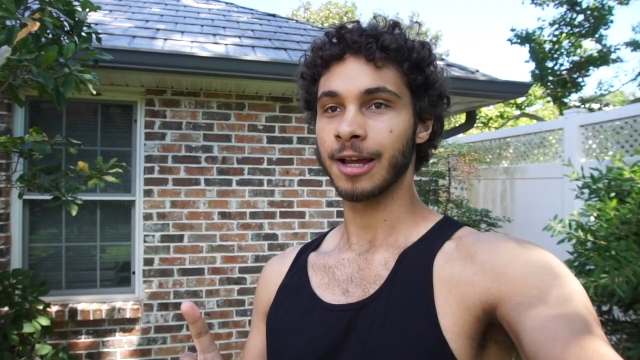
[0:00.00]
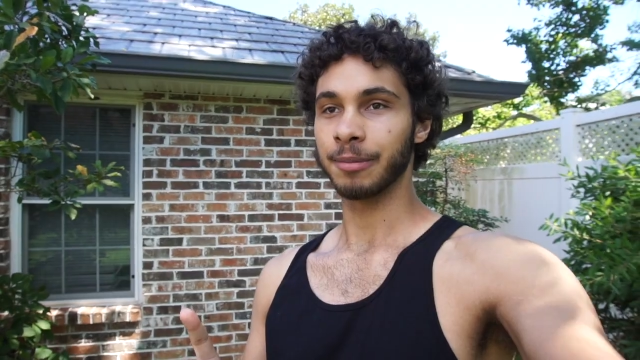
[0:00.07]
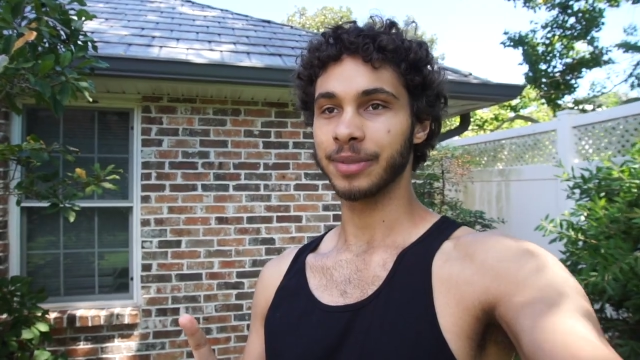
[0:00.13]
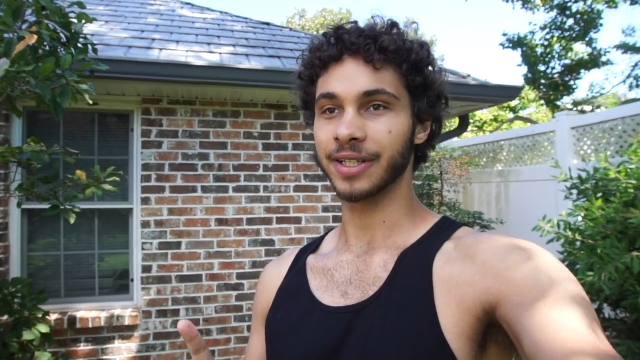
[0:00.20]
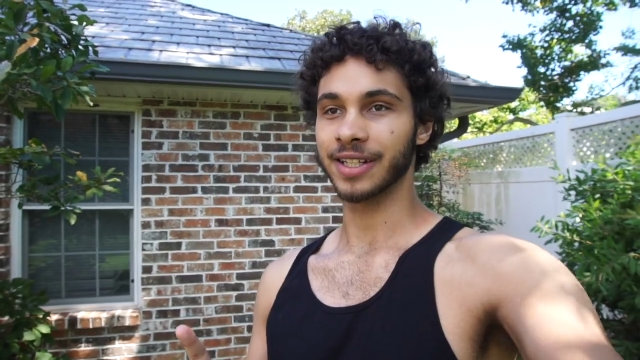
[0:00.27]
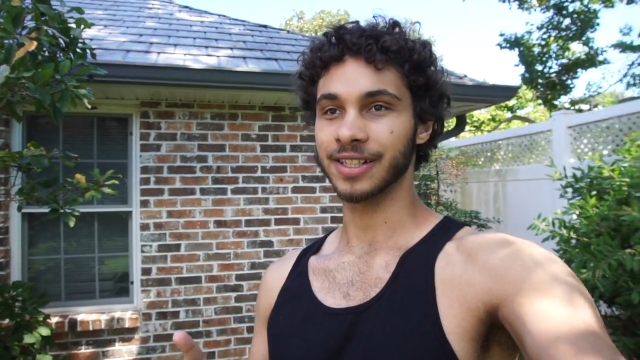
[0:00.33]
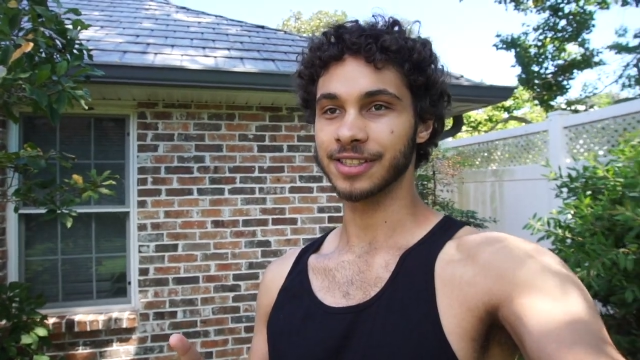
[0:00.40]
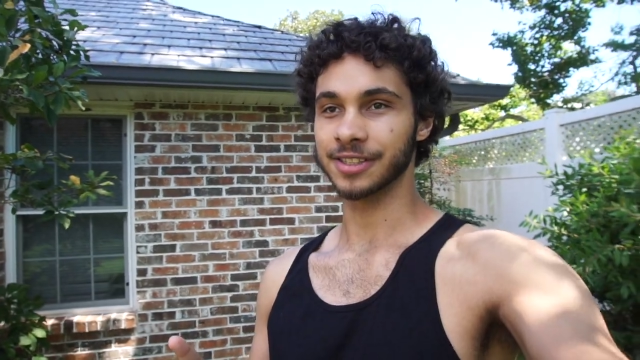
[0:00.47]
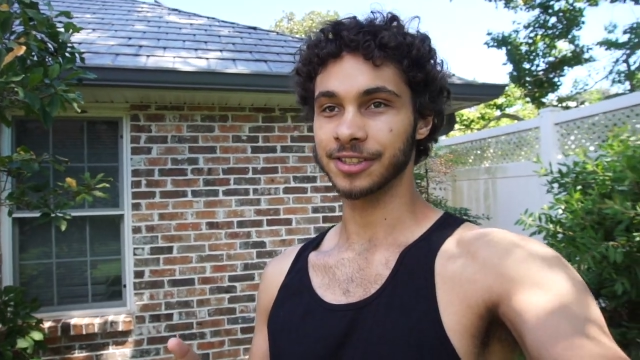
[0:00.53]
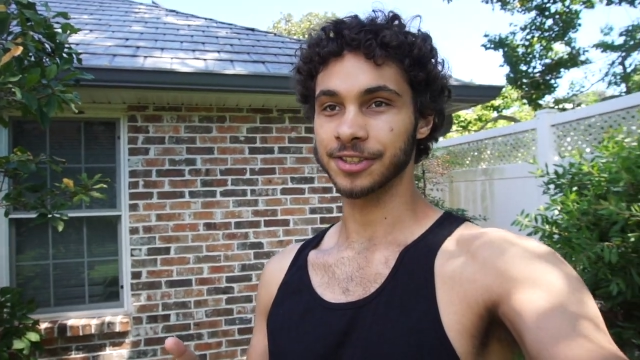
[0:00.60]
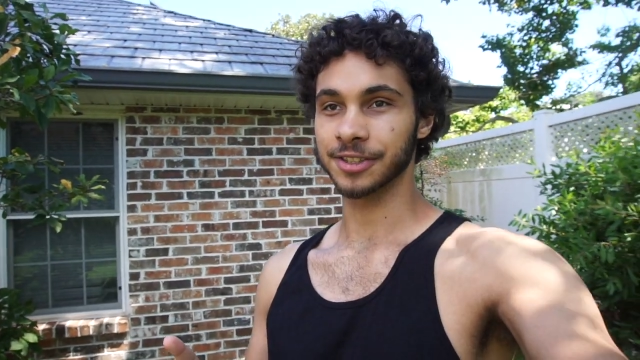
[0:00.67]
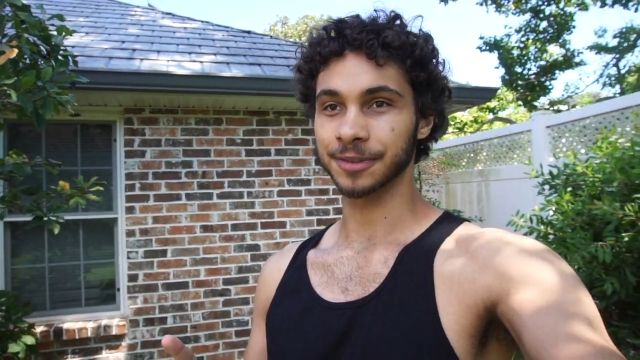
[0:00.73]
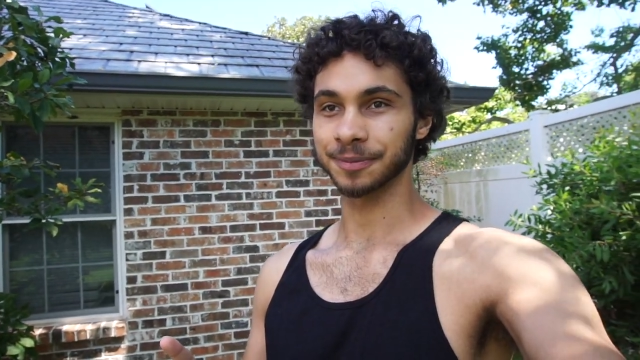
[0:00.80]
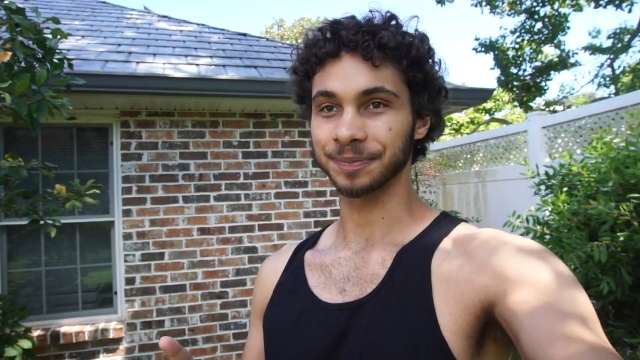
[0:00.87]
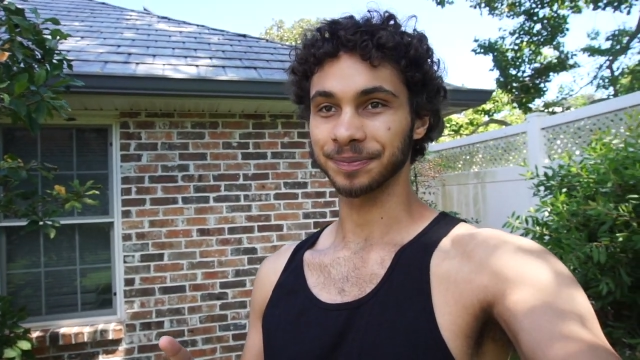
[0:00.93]

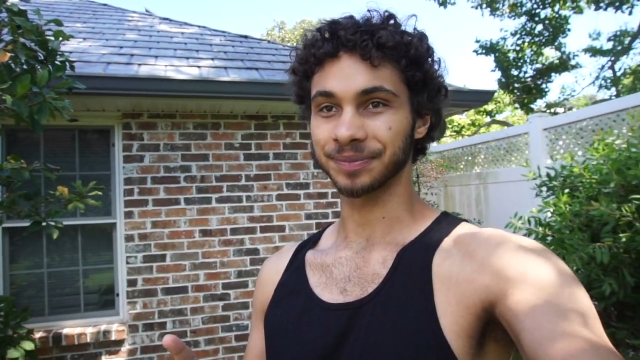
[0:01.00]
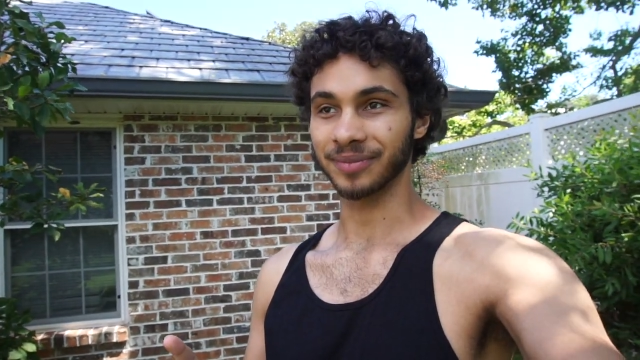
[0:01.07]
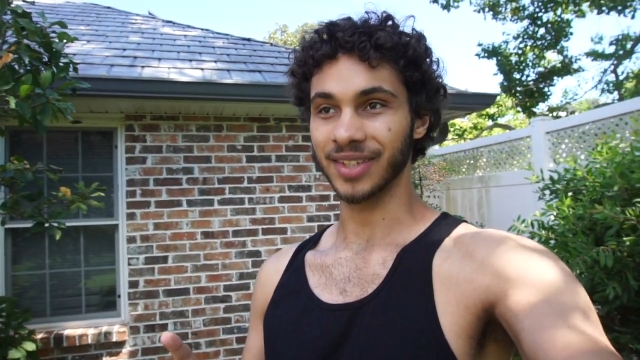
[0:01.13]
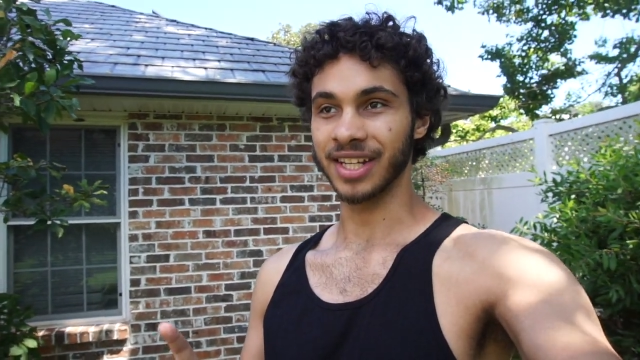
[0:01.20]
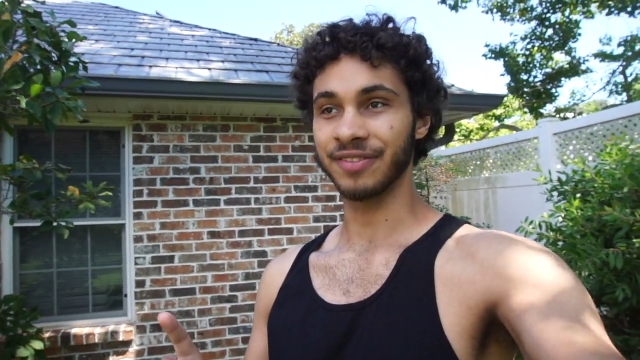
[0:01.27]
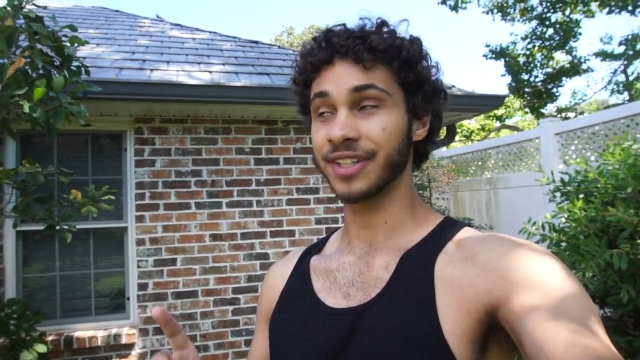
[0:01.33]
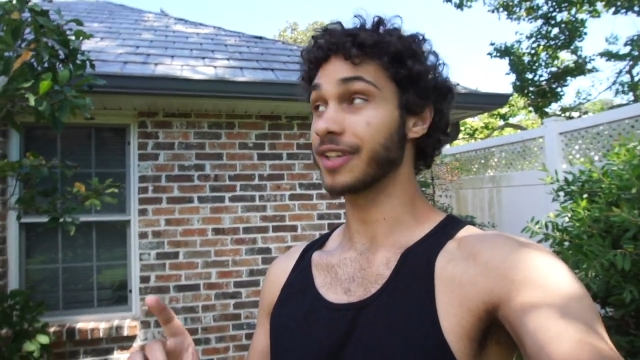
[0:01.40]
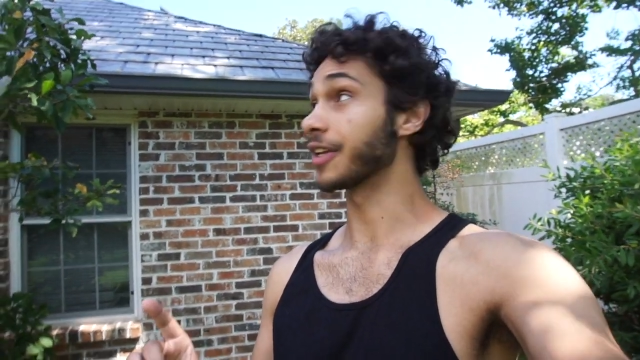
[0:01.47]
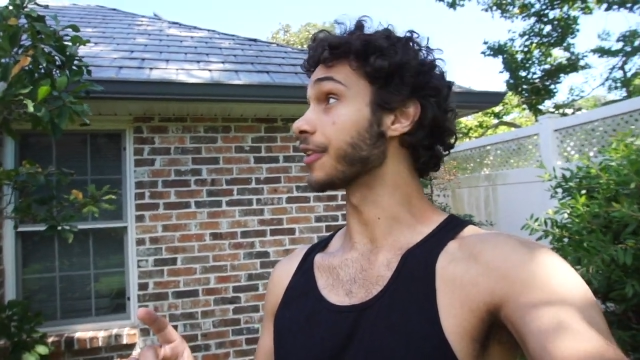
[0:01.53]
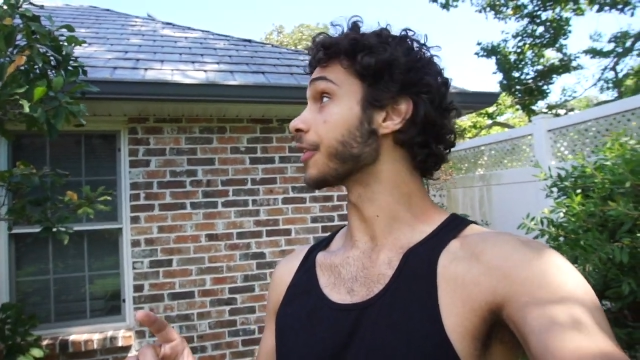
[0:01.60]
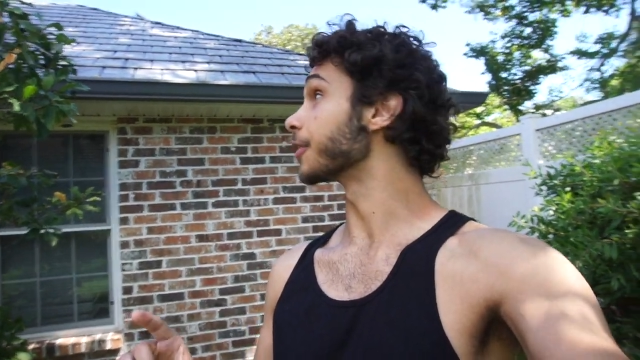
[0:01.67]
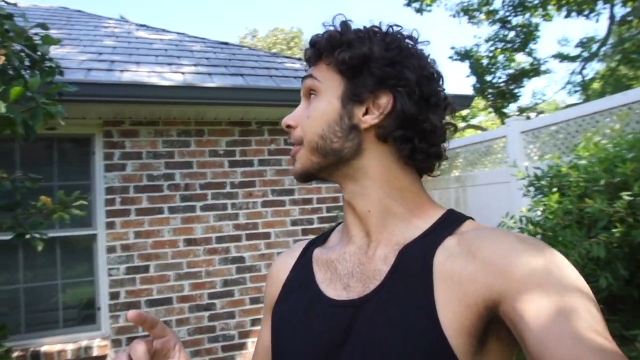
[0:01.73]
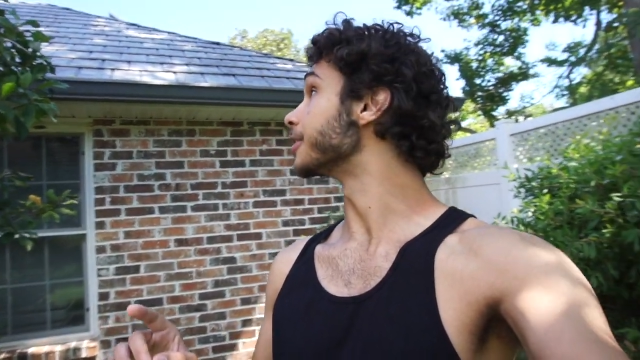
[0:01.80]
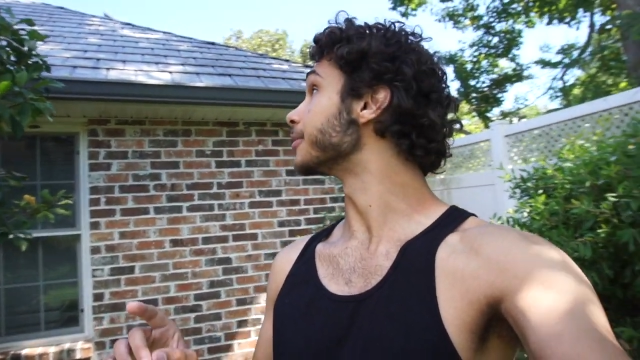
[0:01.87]
because even in the third